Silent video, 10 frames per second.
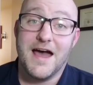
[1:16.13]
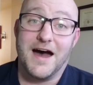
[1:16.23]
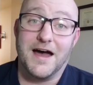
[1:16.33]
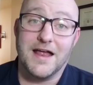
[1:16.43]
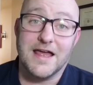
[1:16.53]

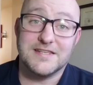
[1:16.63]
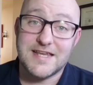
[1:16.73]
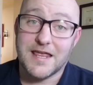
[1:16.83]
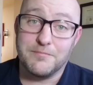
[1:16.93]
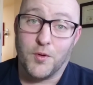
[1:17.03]
Uh, and
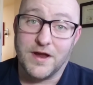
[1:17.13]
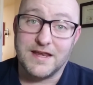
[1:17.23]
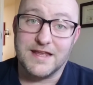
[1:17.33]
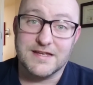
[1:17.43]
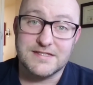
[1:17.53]
second
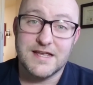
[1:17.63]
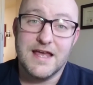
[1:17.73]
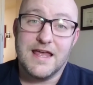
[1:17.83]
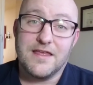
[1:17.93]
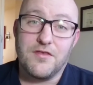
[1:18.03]
point is
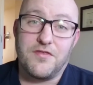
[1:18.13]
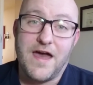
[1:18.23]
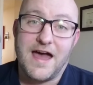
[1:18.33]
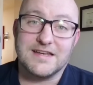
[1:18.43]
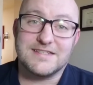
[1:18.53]

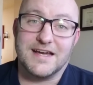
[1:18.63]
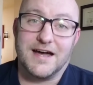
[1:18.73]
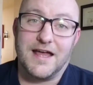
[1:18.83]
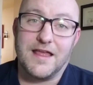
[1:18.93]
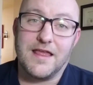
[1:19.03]
that
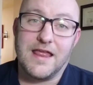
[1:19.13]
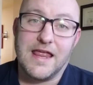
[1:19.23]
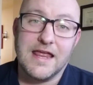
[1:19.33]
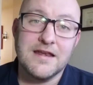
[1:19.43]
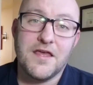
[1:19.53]
uh,
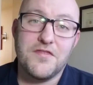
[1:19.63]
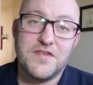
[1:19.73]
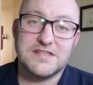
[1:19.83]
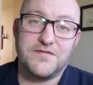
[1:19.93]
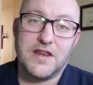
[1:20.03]
in
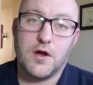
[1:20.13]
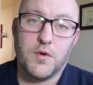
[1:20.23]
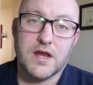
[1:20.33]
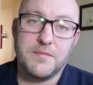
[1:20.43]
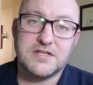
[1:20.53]
this video,
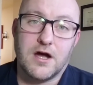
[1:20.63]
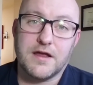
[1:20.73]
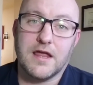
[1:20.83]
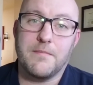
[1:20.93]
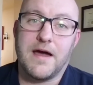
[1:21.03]
we're going to be
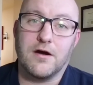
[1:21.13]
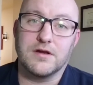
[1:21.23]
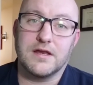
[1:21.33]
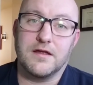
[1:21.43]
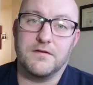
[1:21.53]
talking
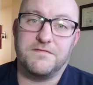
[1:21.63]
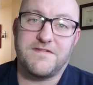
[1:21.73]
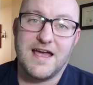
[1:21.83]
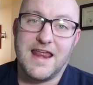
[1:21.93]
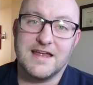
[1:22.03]
about
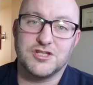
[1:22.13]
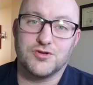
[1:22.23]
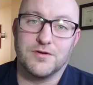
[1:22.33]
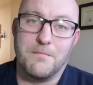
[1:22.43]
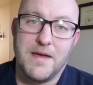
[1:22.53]

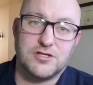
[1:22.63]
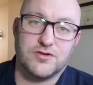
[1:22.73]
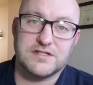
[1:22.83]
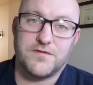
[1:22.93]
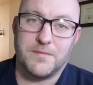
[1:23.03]
financial
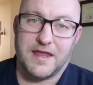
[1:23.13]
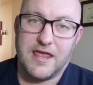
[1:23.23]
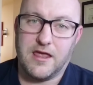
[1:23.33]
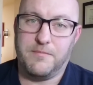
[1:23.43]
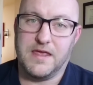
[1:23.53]
metrics from a
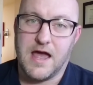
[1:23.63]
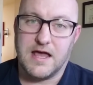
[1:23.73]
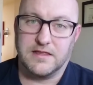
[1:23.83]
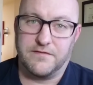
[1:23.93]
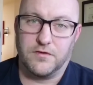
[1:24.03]

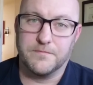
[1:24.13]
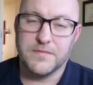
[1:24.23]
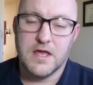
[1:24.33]
KPI level.